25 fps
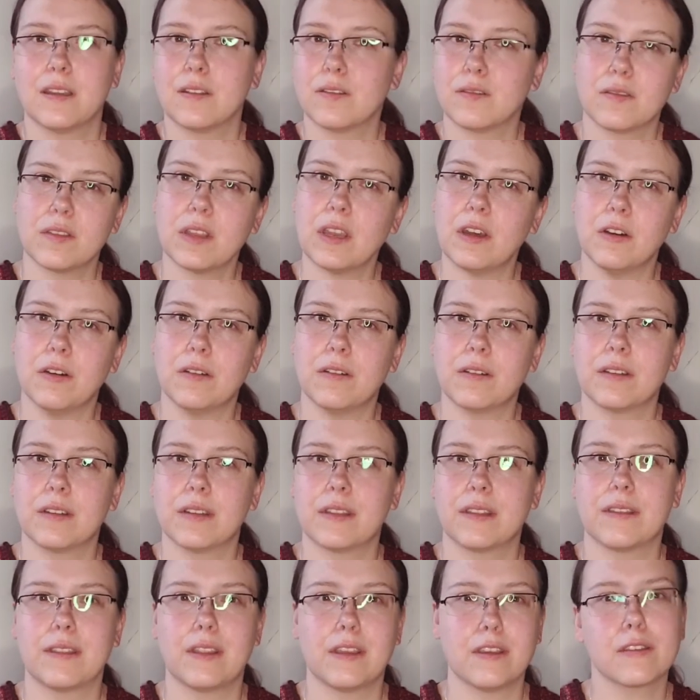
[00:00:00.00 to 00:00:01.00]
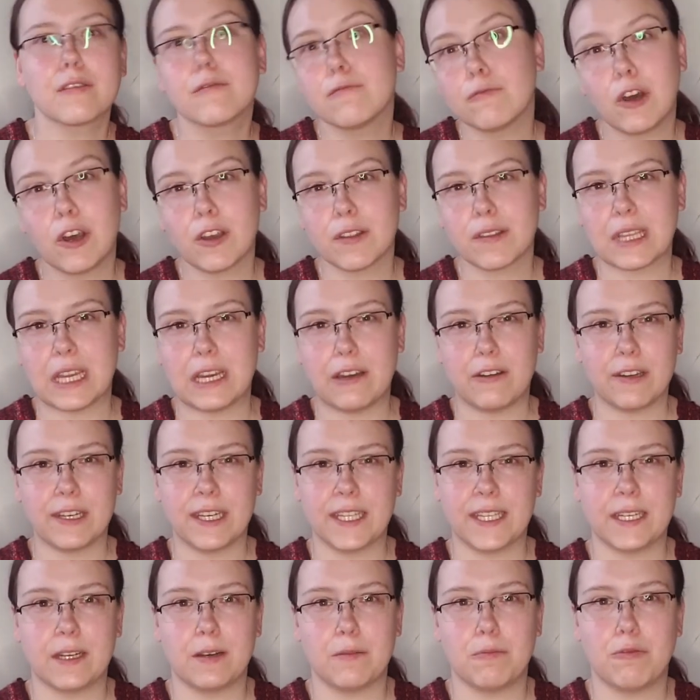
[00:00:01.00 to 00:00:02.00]
So this was our
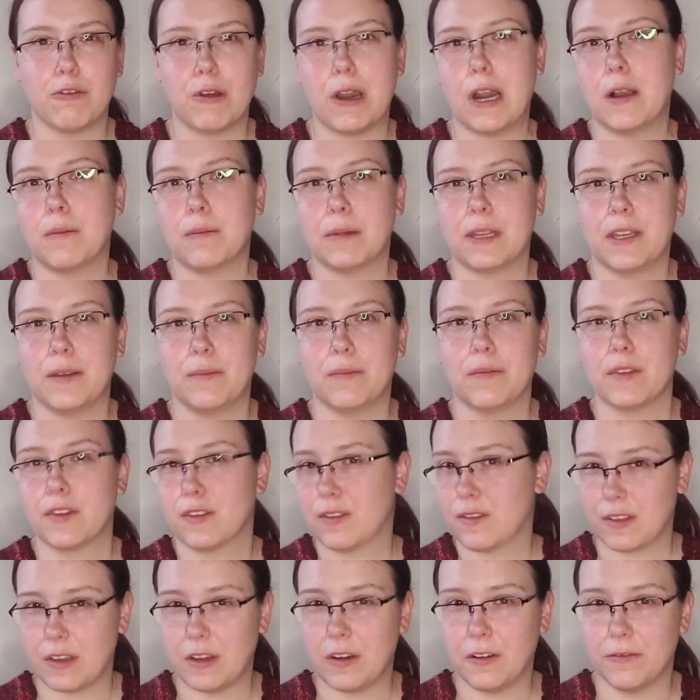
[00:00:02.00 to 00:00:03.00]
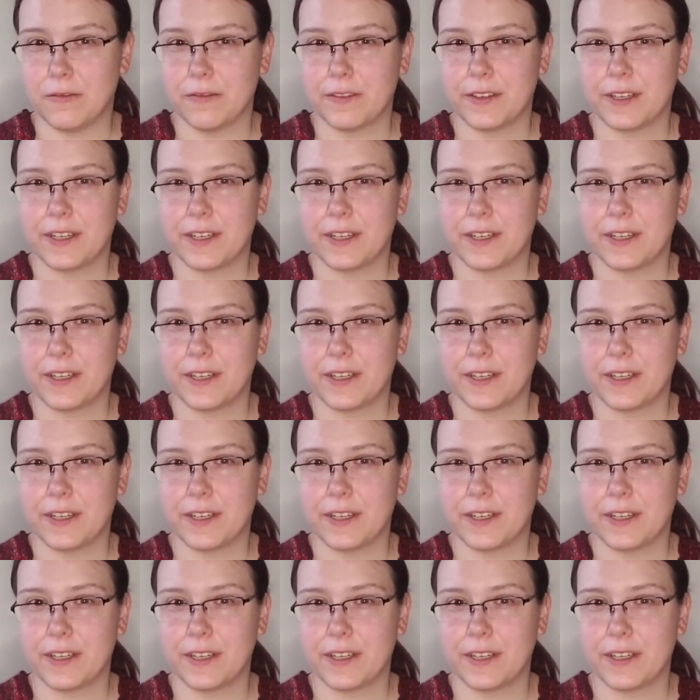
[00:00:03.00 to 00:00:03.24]
little problem solved.